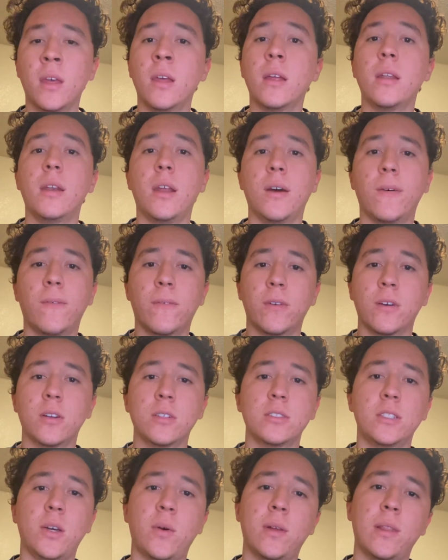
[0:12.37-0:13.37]
Now
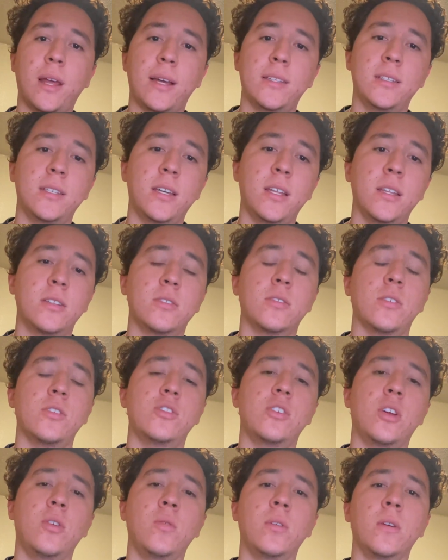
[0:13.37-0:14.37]
first I would like to get into the
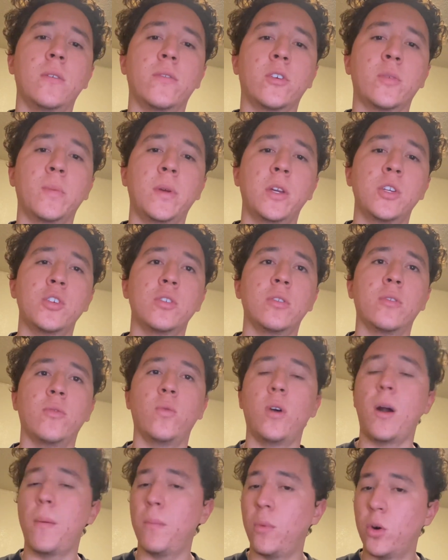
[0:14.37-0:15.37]
general information of
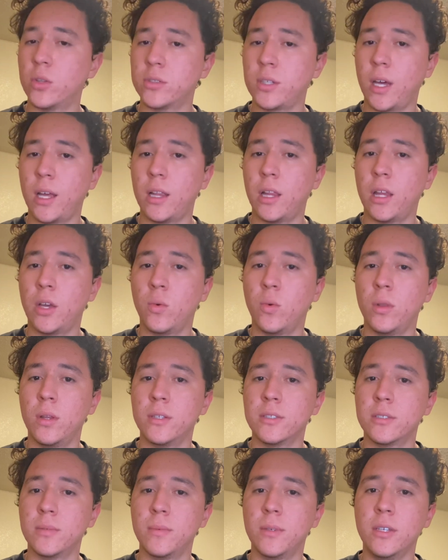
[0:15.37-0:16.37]
what
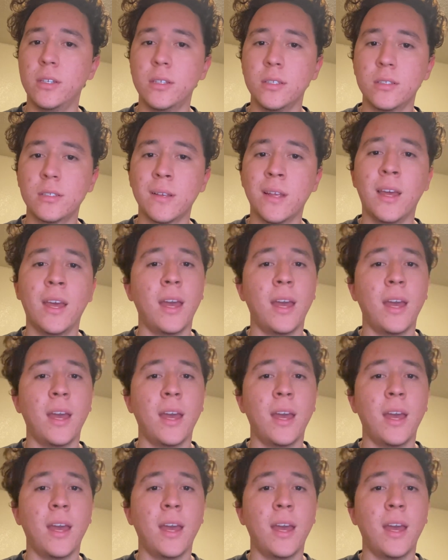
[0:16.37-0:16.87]
multilingualism is